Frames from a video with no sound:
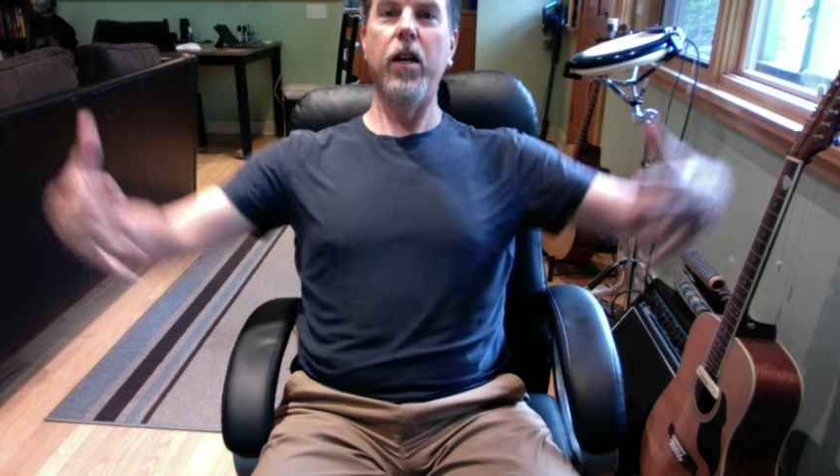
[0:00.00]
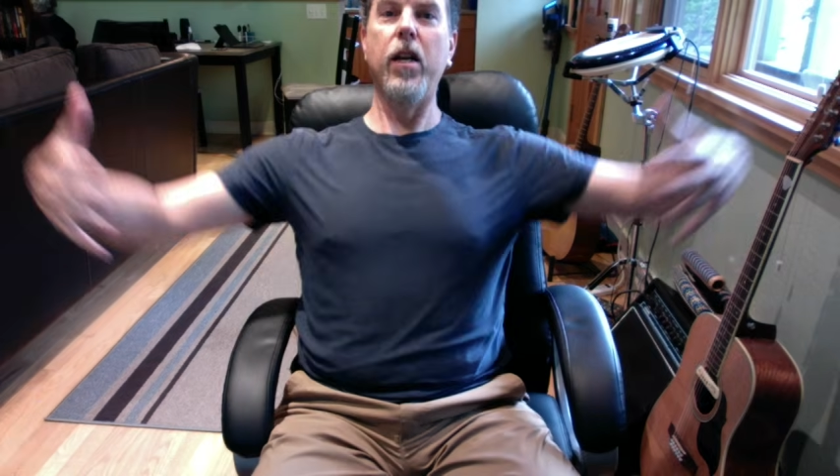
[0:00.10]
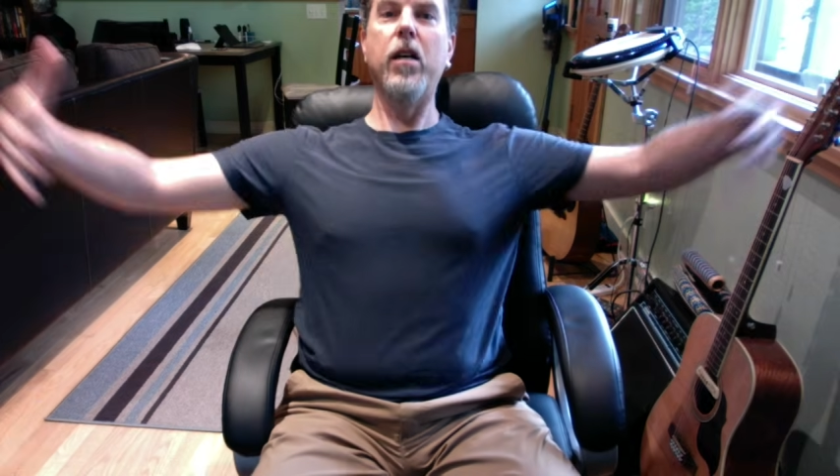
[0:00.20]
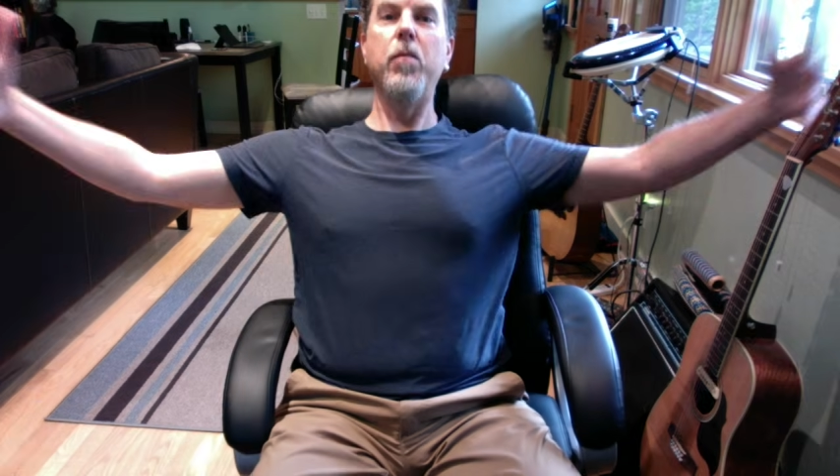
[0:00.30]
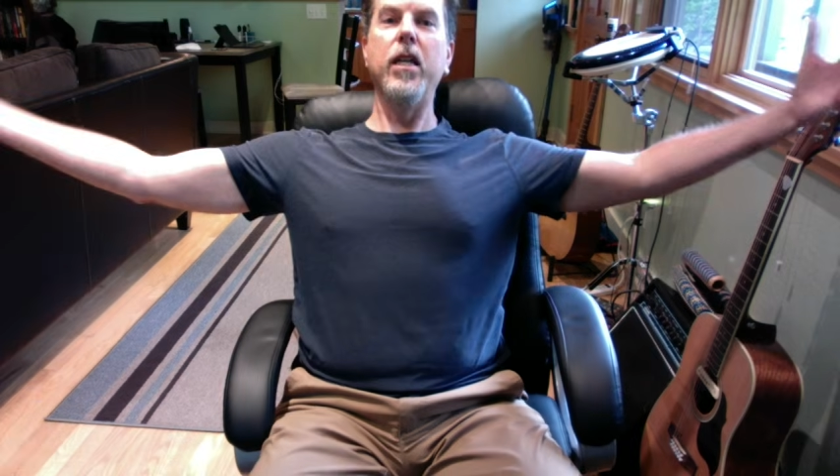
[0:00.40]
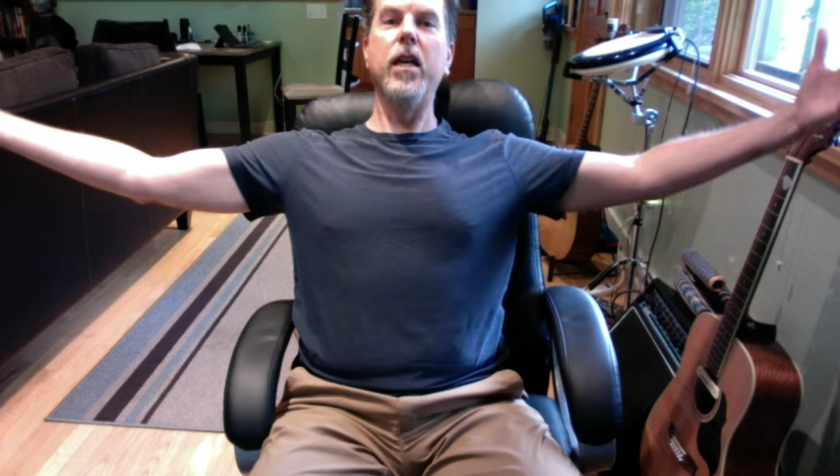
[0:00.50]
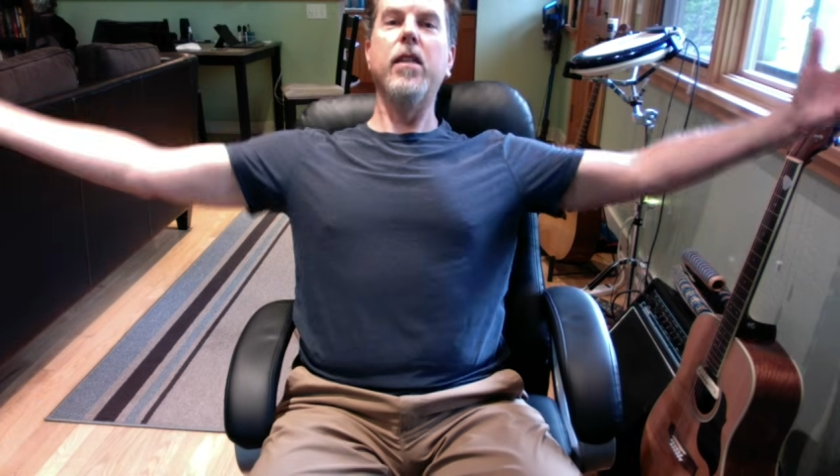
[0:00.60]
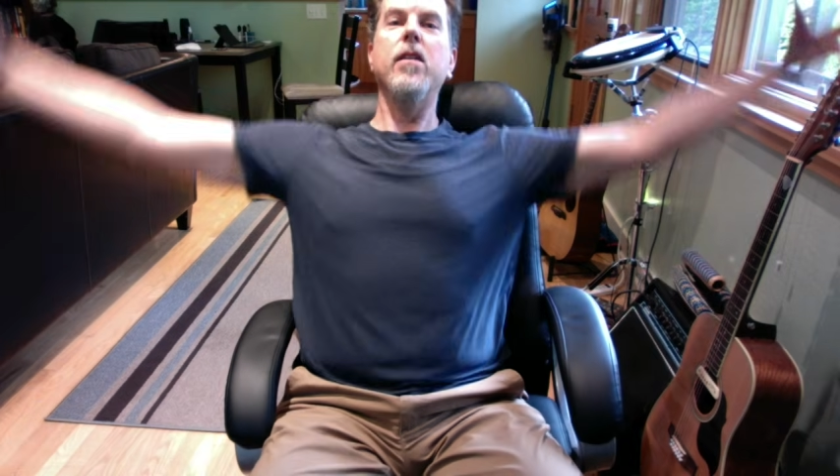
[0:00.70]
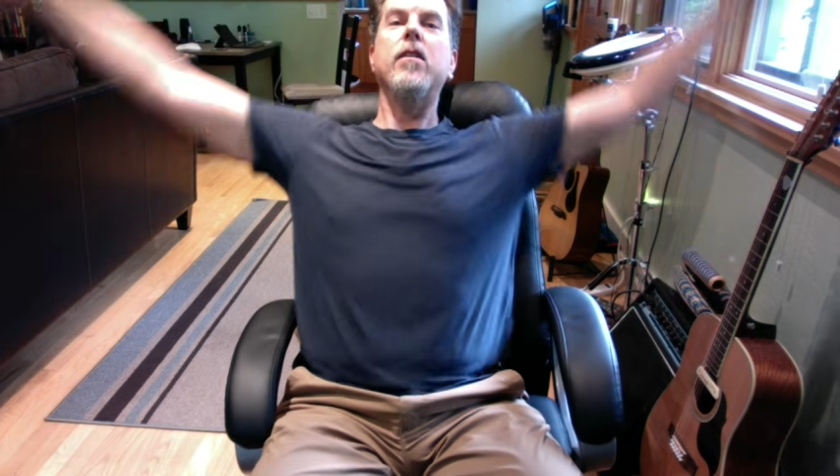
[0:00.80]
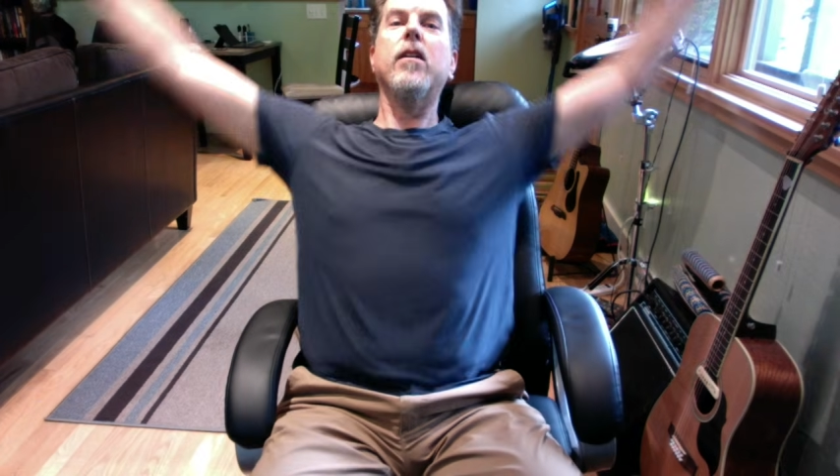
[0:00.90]
and it can be like
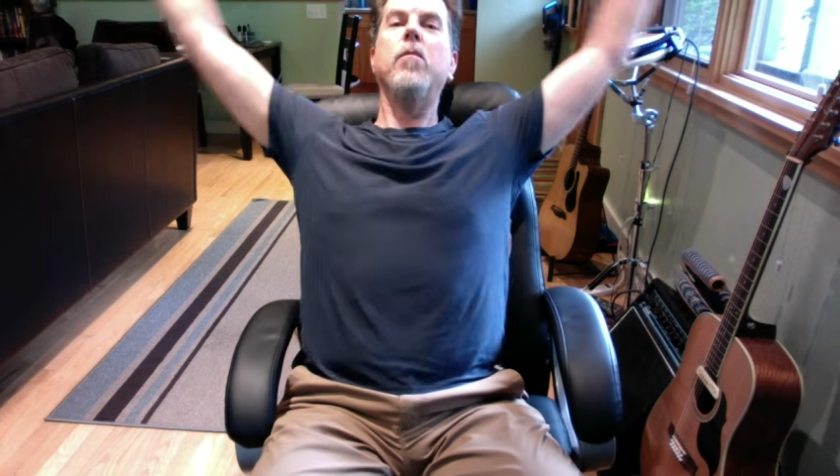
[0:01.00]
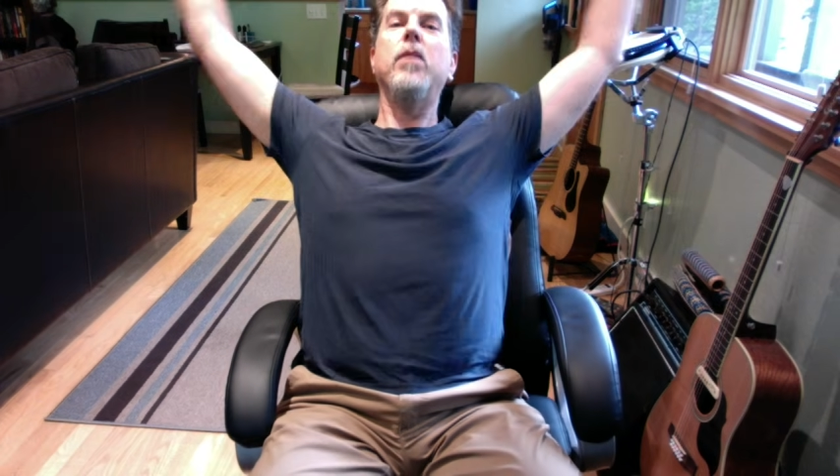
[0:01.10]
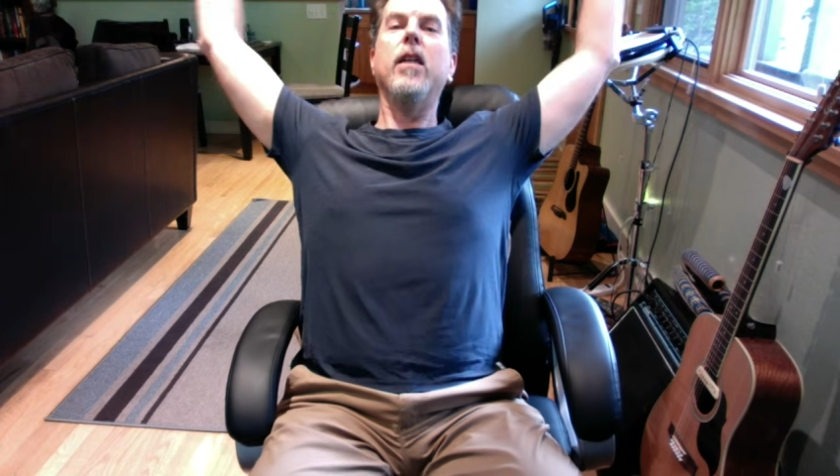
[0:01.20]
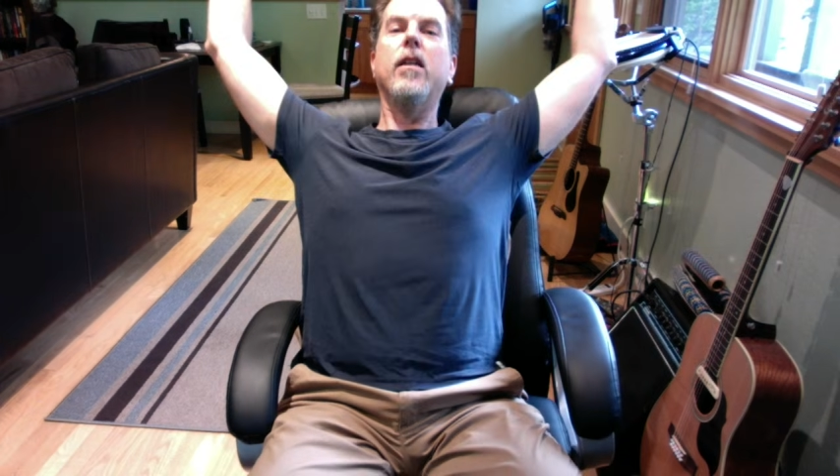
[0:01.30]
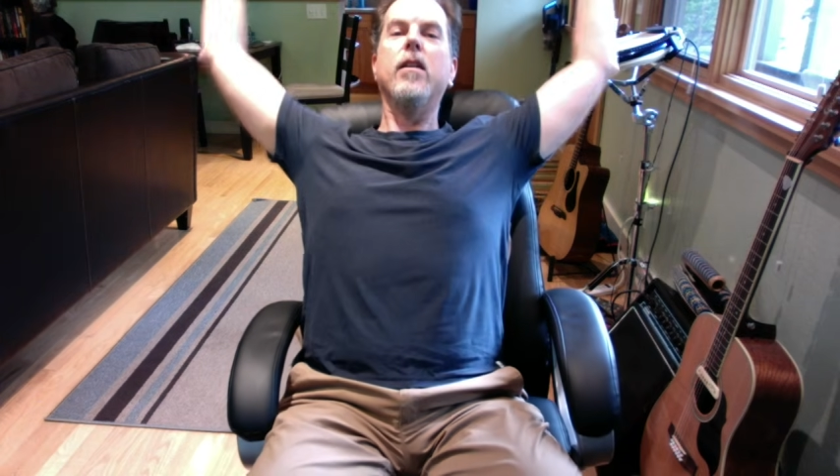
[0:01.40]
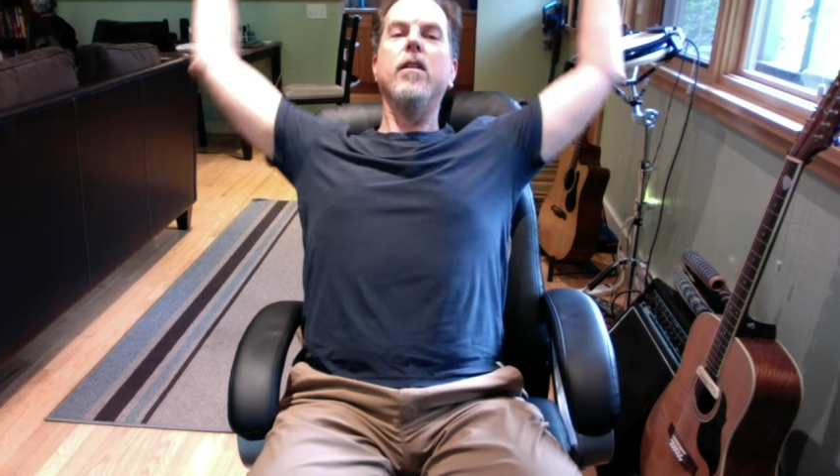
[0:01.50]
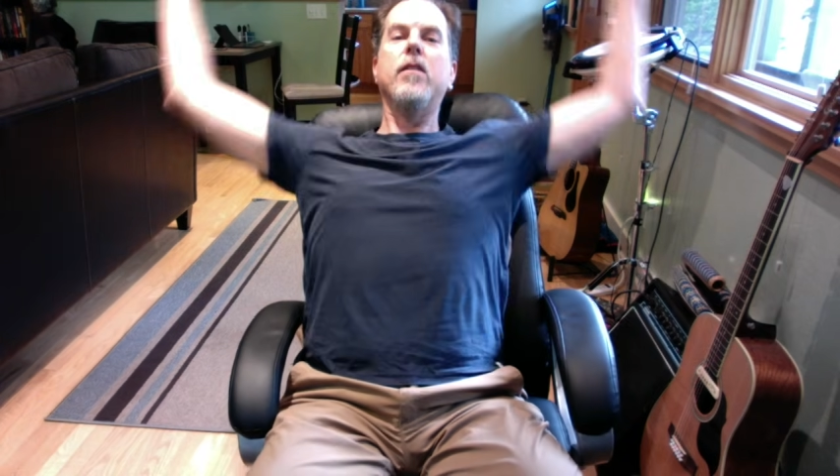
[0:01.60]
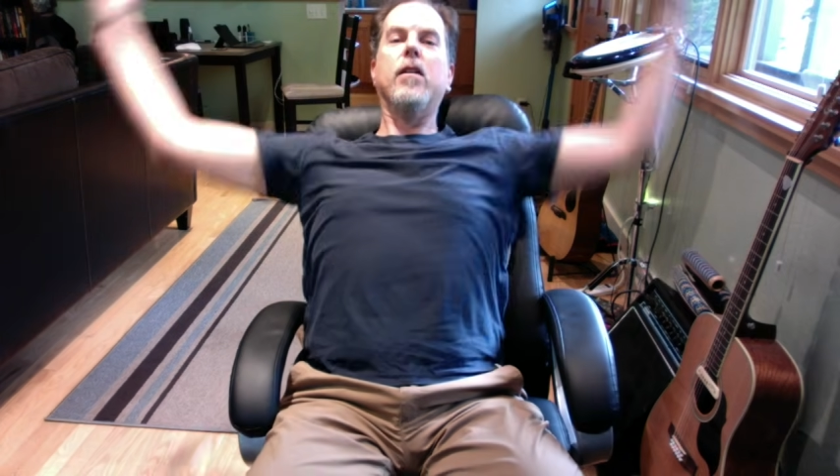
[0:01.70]
this, it can be like this,